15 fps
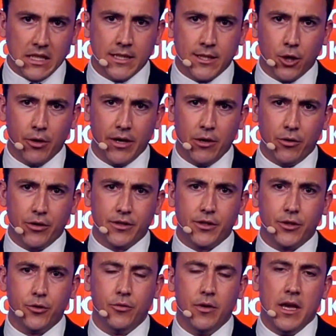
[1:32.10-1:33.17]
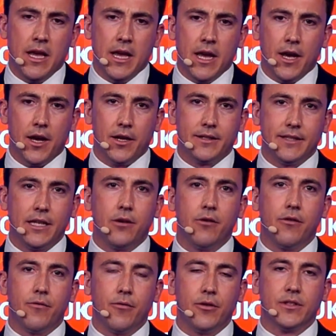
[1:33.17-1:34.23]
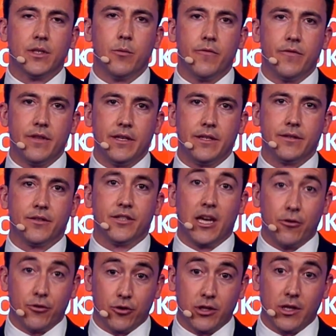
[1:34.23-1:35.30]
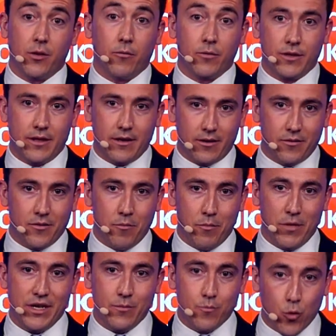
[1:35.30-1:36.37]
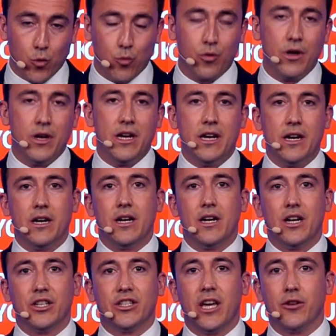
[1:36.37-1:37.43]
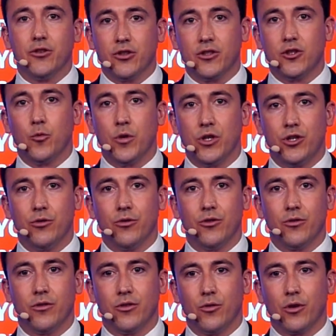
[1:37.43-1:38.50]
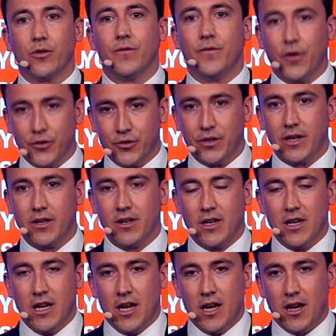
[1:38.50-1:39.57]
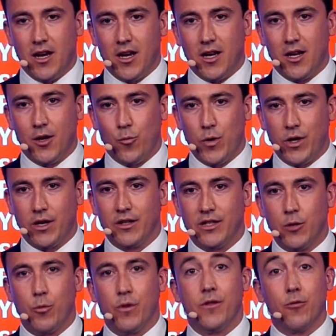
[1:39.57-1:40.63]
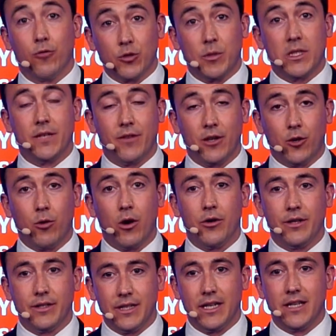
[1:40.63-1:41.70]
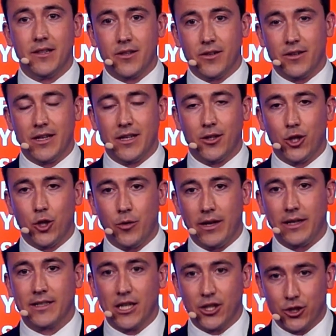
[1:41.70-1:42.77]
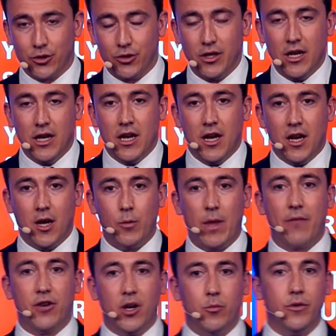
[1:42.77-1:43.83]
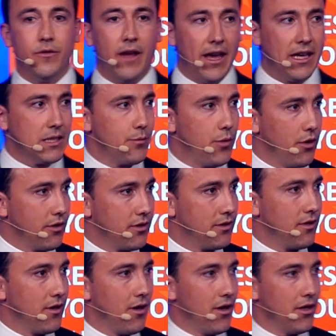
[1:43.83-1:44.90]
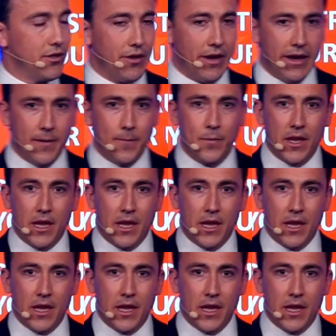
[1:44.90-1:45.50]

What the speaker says: So in order to take you through some of these challenges, and obviously there are many more challenges to which you're confronted, and we can deal with your specific queries in the Q&A session. We have a number of experts today.